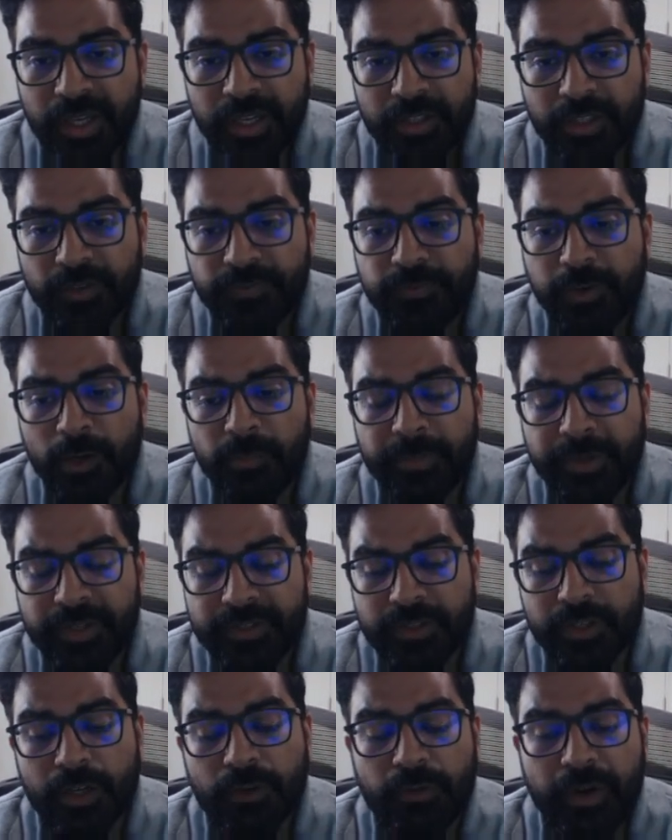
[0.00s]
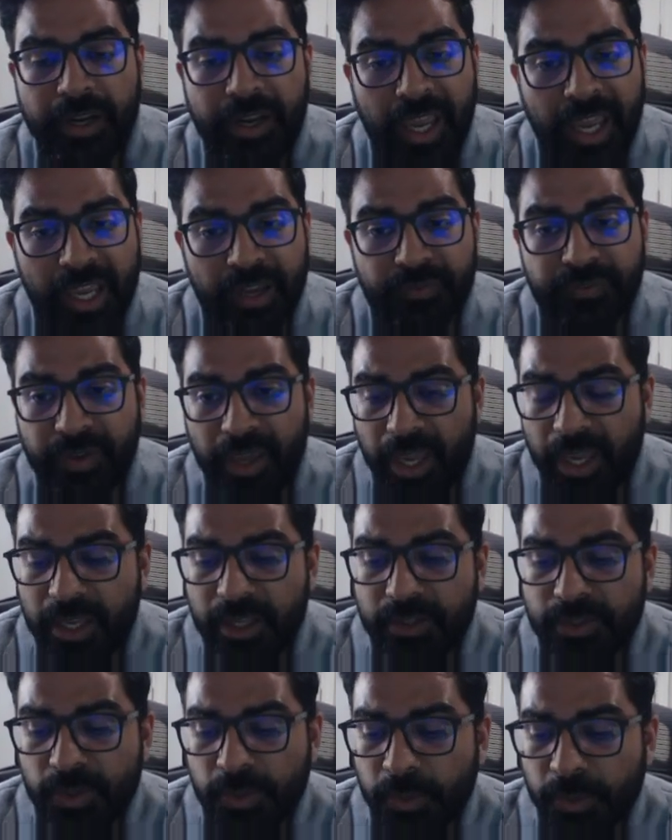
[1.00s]
The farming is a great
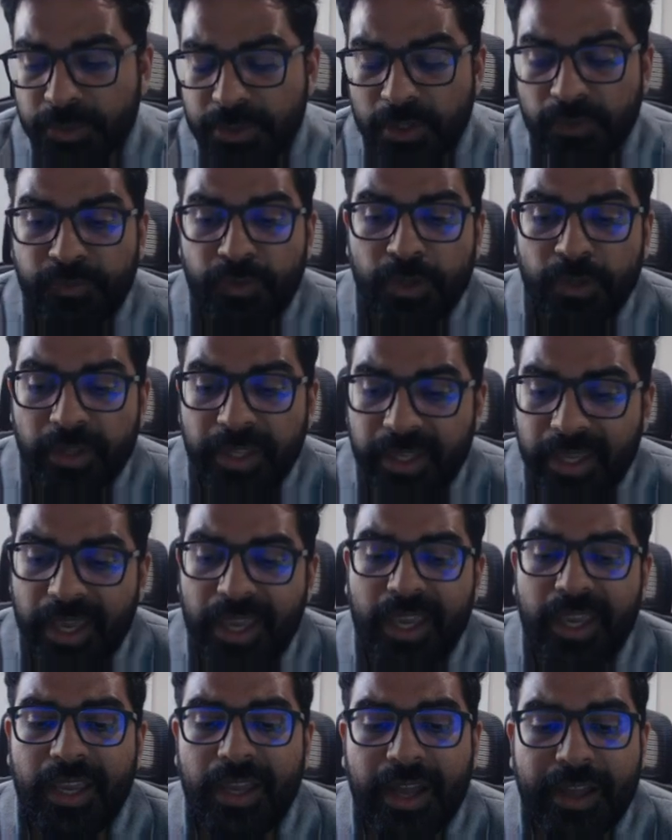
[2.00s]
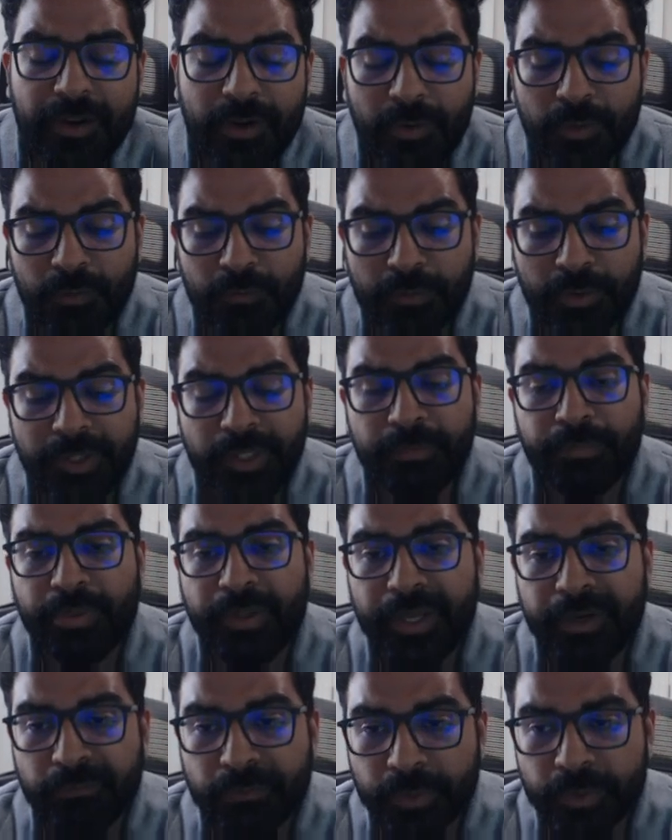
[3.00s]
AFK tool. So if you're like, hey, I don't really
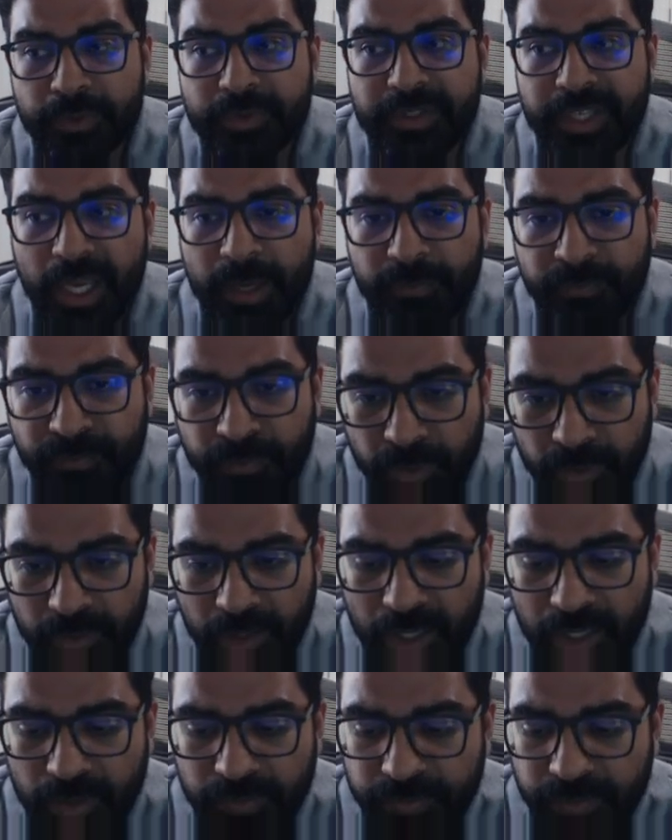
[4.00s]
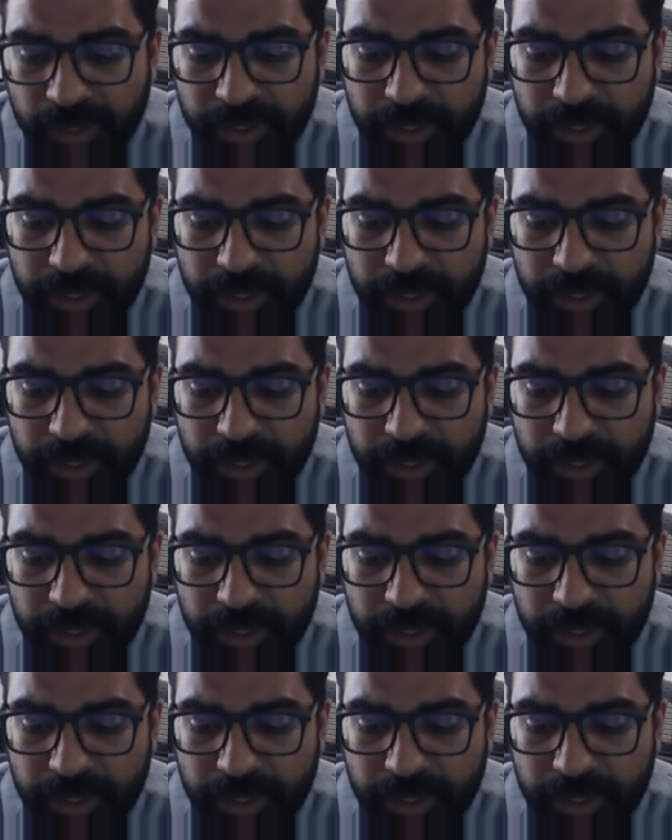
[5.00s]
play RuneScape for a lot of,